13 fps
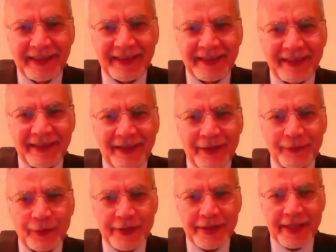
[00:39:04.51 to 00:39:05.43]

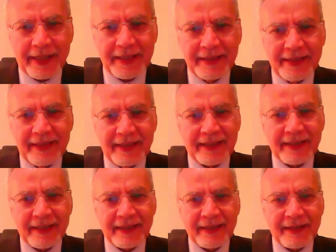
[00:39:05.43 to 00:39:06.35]
I would say,
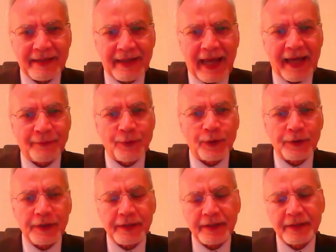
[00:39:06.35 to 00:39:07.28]
and
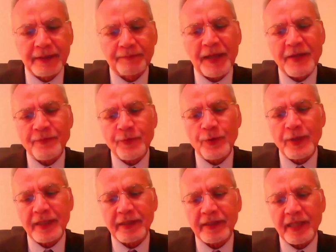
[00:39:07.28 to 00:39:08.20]
for
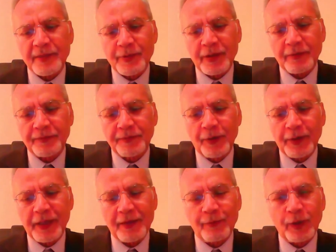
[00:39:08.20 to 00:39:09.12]
painful in terms of,
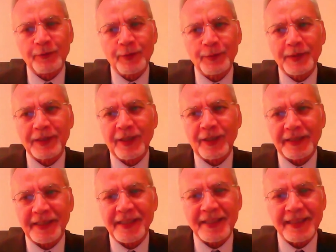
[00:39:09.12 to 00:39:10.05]
okay, what would be the
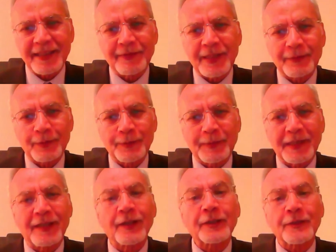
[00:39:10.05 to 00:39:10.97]
alternative? There would
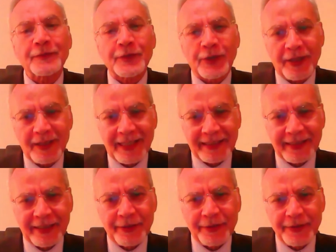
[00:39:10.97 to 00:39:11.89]
be a lot of trial
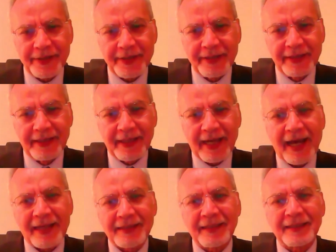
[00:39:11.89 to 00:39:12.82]
and errors,
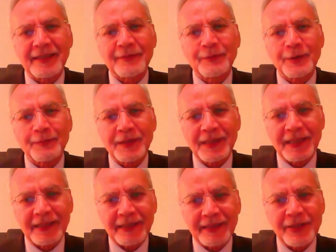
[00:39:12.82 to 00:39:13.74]
and then there would be
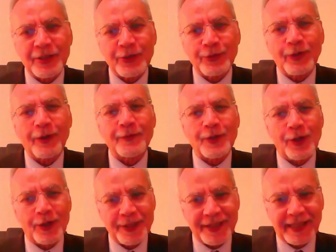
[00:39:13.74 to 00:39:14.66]
the issue of
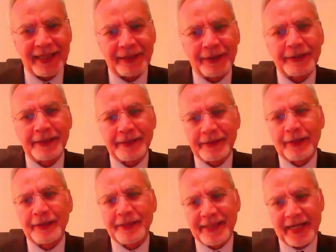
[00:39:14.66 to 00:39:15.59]
cost and other
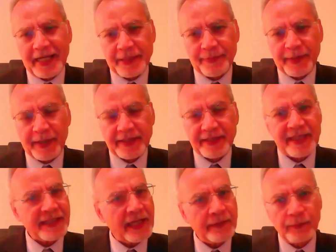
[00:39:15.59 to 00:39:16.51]
aspects.
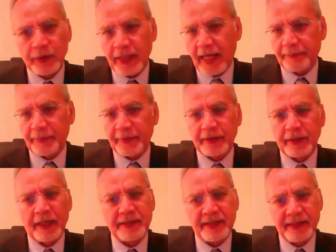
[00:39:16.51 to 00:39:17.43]
The same would
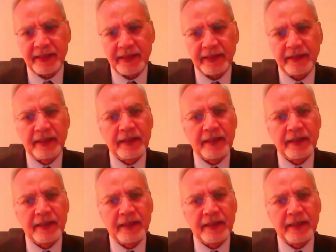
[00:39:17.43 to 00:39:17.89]
happen, I think,